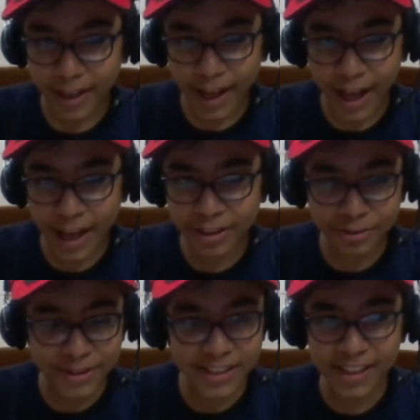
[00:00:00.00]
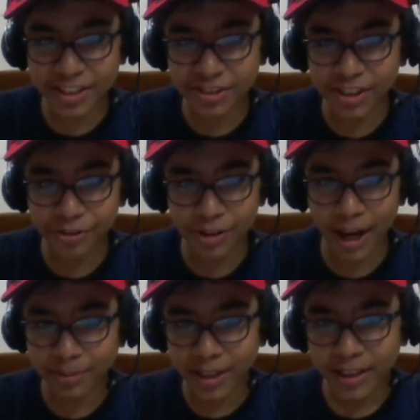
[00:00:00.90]
and the queen is actually
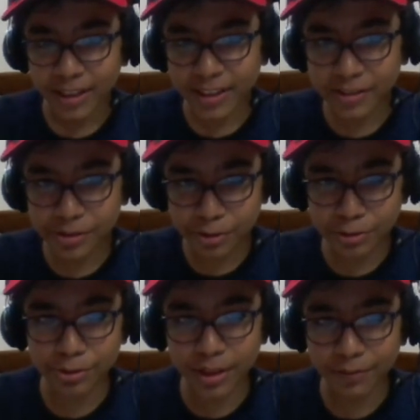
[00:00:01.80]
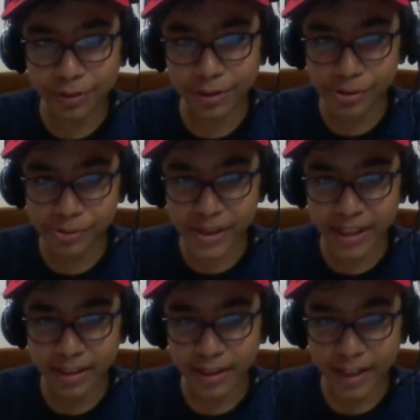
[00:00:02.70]
trapped. There is no square for the
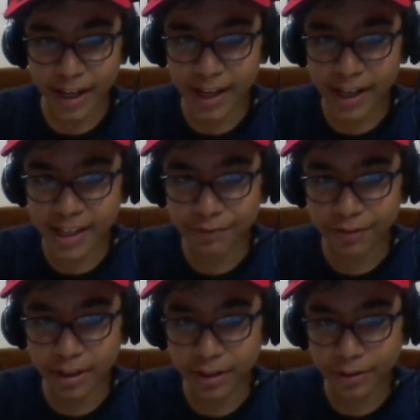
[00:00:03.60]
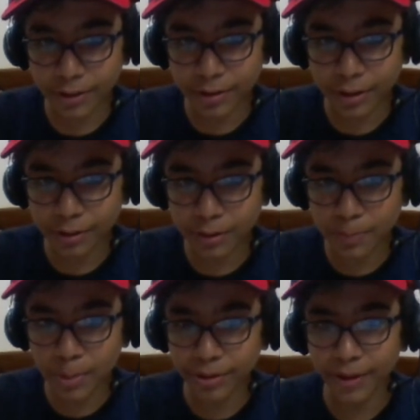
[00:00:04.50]
queen anywhere on the whole
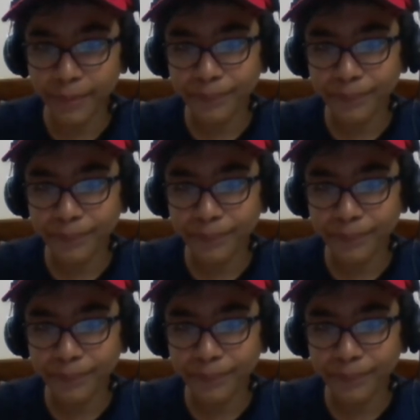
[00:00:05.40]
board.